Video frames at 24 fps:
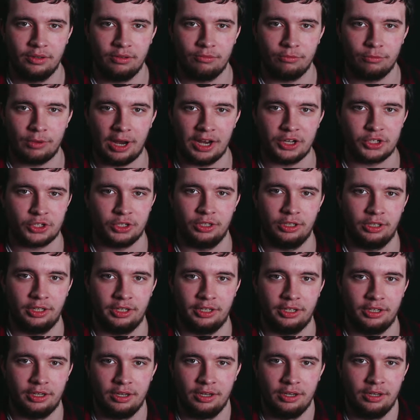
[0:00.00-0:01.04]

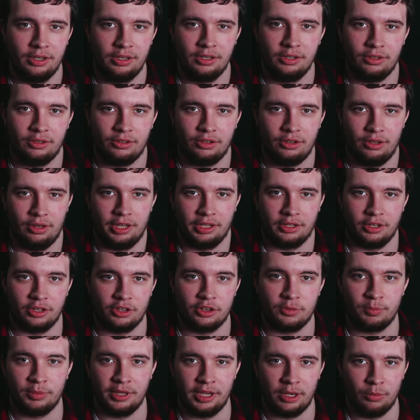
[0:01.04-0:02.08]
rationally like
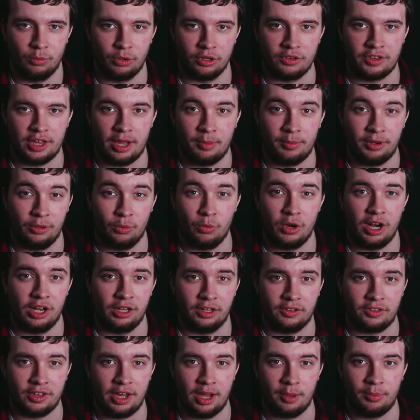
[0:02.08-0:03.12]
explain what's happening
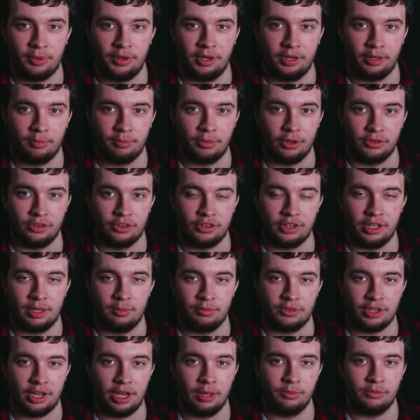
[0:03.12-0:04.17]
while it's happening, but at the
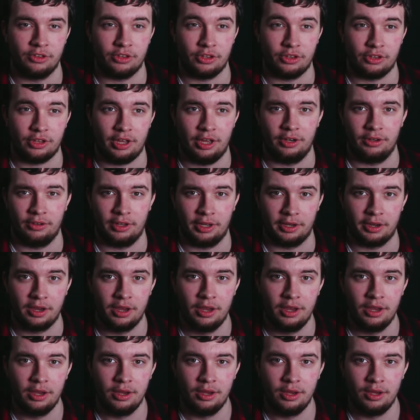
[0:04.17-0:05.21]
same time there's this kind of like
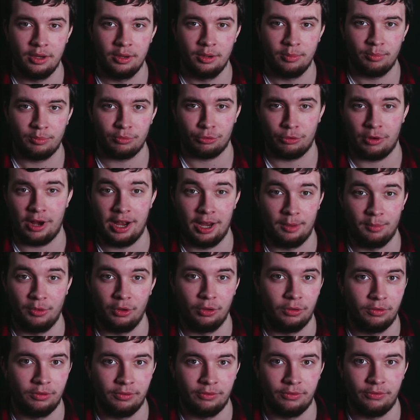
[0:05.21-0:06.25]

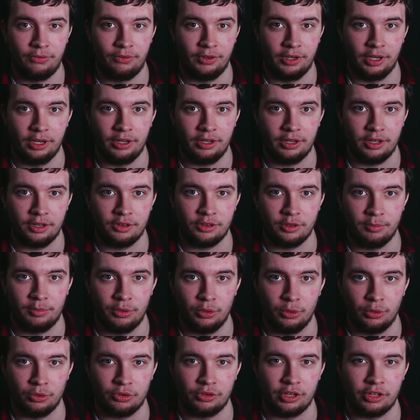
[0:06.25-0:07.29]
primal fear, I
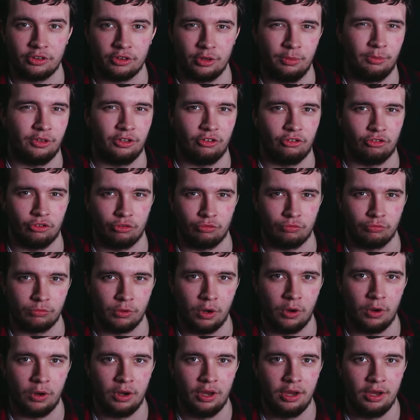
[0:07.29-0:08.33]
suppose, that something's just
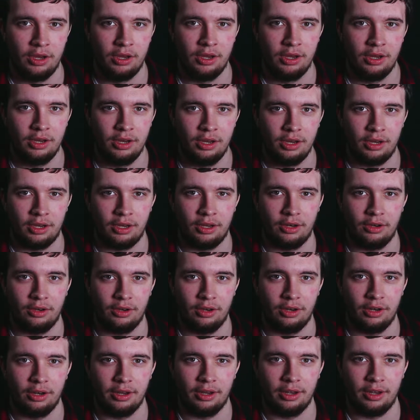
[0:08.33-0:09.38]
wrong,
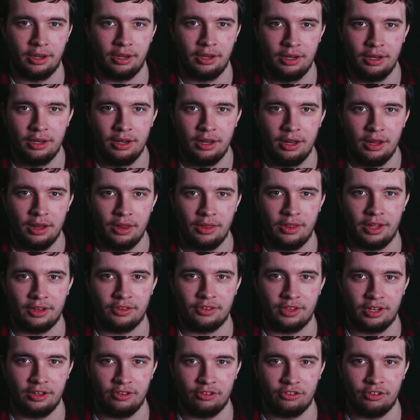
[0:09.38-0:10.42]
and that
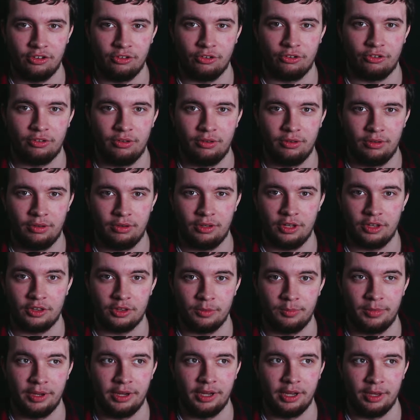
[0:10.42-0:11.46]
tends to just
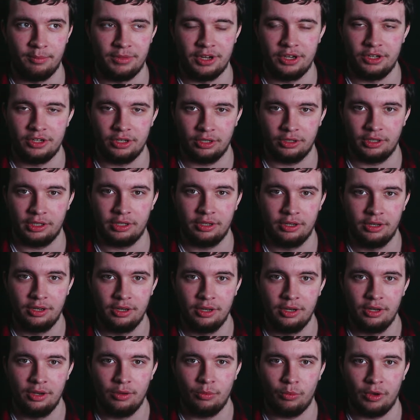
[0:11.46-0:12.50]
dissipate immediately
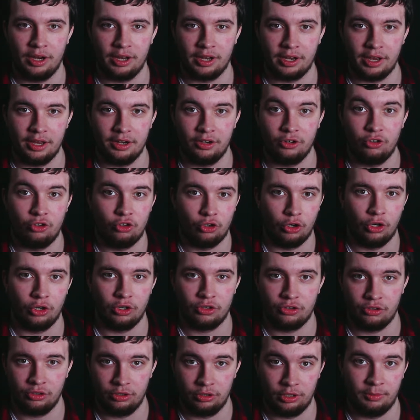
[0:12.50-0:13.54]
when I kind of
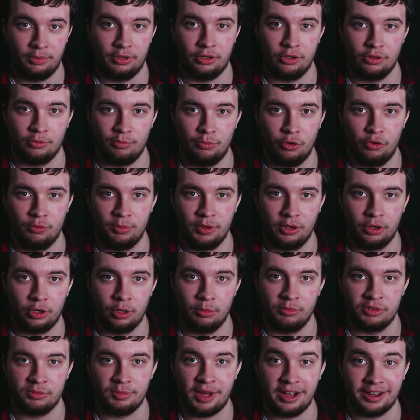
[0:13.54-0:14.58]
jerk suddenly because movement
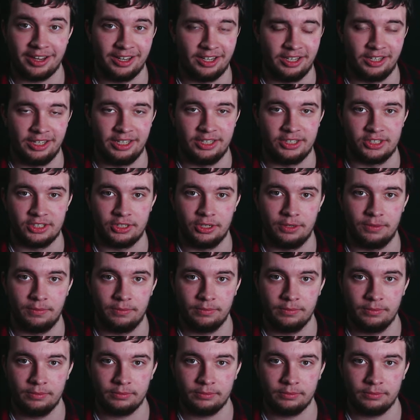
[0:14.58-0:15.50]
comes back in an instant,